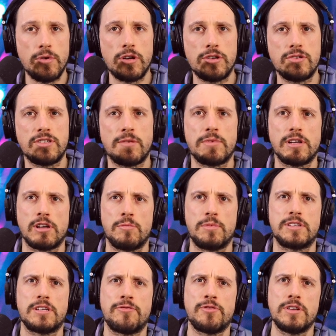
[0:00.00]
we're going to do something a little
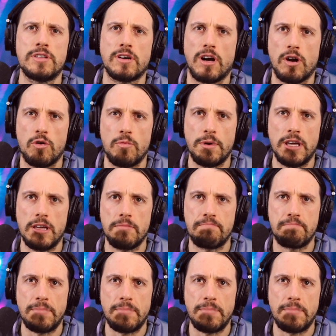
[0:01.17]
bit different. I will be